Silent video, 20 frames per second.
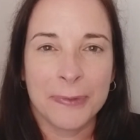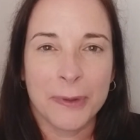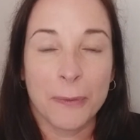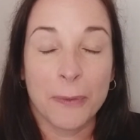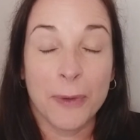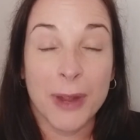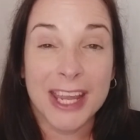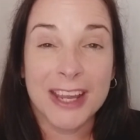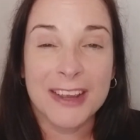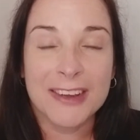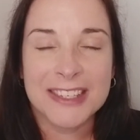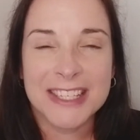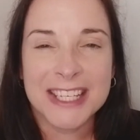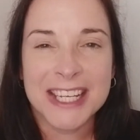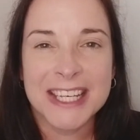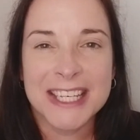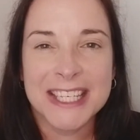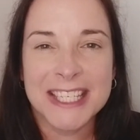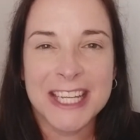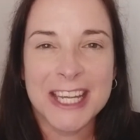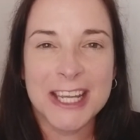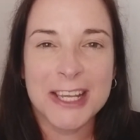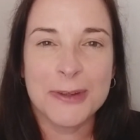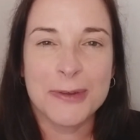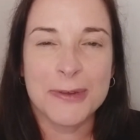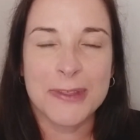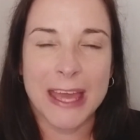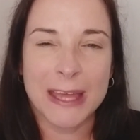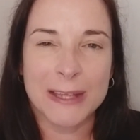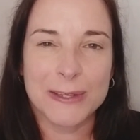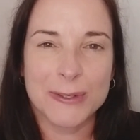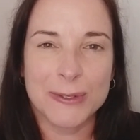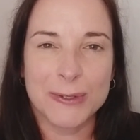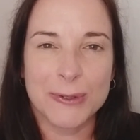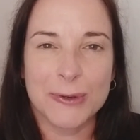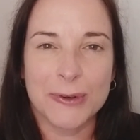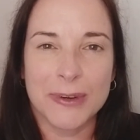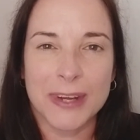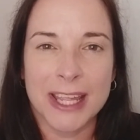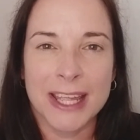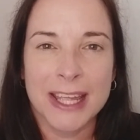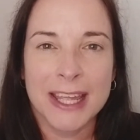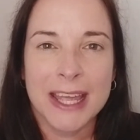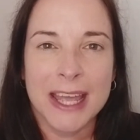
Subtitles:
we're going to continue that story